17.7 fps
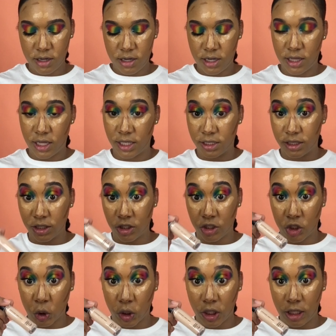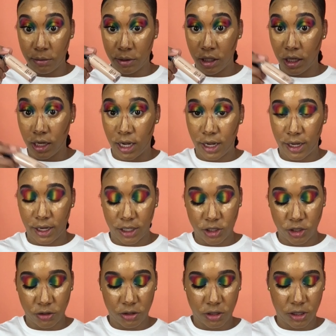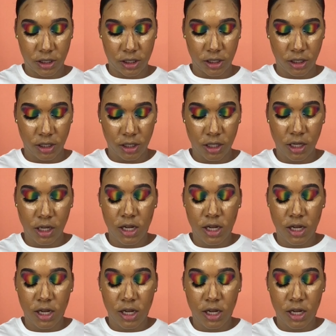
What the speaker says: That's extremely light, as you can see,